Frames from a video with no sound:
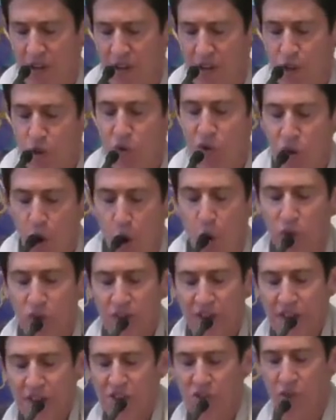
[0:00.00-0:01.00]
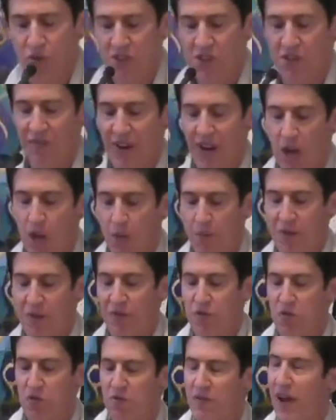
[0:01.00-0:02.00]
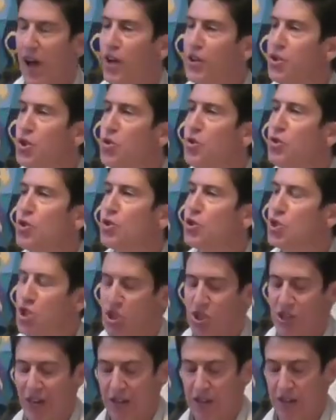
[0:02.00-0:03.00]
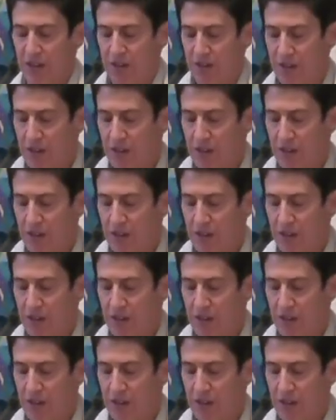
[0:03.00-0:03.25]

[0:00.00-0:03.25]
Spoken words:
You are the only source of help. If you value your shtetl,